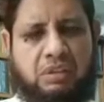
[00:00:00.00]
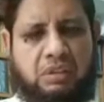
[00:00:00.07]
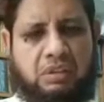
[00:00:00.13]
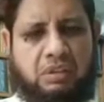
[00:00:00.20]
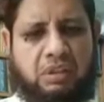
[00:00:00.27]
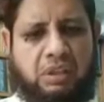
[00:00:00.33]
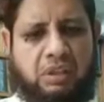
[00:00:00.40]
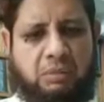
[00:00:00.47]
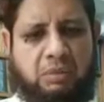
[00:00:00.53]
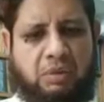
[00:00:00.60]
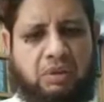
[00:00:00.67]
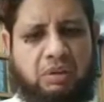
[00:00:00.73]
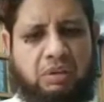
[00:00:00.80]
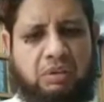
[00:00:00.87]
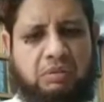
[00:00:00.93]

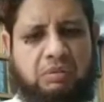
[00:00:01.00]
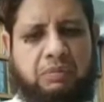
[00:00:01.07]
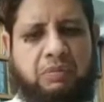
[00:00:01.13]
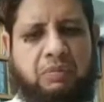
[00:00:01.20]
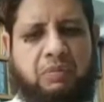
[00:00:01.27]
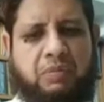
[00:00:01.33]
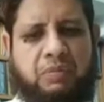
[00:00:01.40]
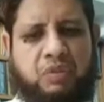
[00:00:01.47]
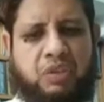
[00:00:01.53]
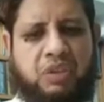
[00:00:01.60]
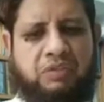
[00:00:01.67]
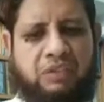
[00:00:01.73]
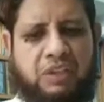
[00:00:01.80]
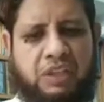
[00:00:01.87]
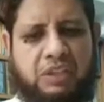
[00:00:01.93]
Honorable
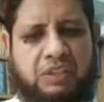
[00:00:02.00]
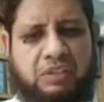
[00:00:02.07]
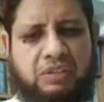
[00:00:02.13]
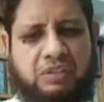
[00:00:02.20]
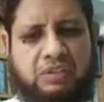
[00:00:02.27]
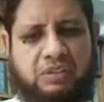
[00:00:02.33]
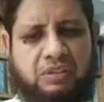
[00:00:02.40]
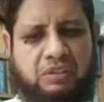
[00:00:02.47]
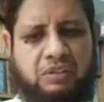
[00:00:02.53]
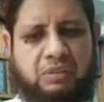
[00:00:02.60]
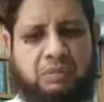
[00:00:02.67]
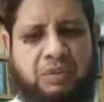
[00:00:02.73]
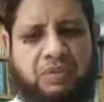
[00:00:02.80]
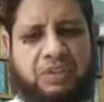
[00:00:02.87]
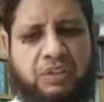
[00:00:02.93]
Chief Guest,
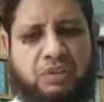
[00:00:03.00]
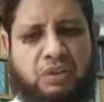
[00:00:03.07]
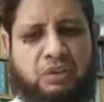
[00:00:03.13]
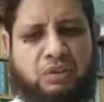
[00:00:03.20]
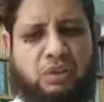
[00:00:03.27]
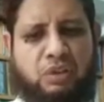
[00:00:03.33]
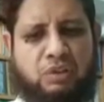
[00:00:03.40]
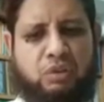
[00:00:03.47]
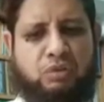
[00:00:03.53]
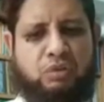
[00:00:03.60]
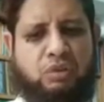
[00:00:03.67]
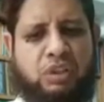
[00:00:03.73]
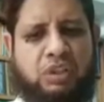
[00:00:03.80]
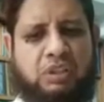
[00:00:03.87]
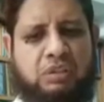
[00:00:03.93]
Professor Chanchal
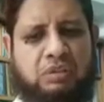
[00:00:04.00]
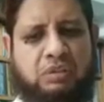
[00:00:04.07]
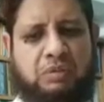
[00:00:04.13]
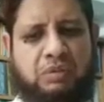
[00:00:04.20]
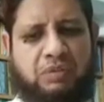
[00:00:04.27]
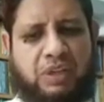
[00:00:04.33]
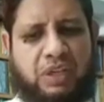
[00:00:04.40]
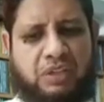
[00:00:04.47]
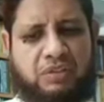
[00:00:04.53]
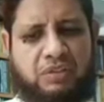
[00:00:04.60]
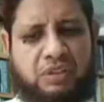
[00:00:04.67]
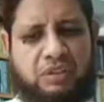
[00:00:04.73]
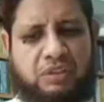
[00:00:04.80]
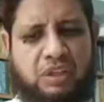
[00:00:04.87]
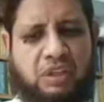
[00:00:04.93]
Chaudhary, the Vice
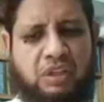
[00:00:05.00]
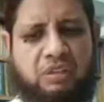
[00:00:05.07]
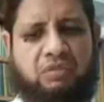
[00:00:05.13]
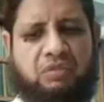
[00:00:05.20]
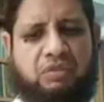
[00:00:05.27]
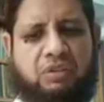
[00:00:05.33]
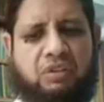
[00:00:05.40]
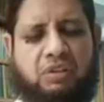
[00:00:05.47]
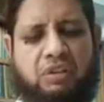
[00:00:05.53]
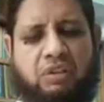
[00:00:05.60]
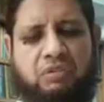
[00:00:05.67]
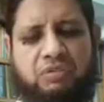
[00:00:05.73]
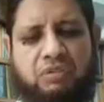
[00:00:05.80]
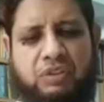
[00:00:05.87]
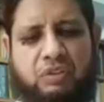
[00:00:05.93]
Chancellor
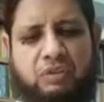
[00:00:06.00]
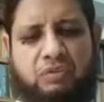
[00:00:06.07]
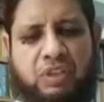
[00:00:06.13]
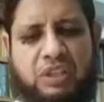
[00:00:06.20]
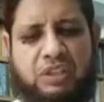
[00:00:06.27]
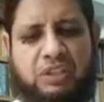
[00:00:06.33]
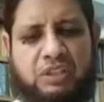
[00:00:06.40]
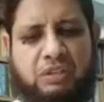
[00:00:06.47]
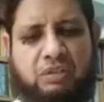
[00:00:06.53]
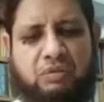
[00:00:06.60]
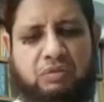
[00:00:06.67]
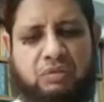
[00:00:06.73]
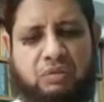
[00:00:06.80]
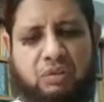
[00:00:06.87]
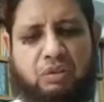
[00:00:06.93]
of University
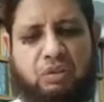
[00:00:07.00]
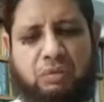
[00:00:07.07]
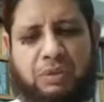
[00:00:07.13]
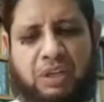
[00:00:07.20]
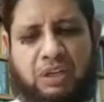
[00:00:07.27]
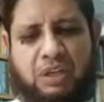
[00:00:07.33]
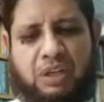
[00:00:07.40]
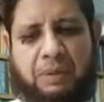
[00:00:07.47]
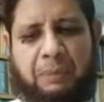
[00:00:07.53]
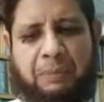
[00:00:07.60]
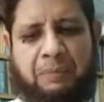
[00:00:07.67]
of Gaurbanga,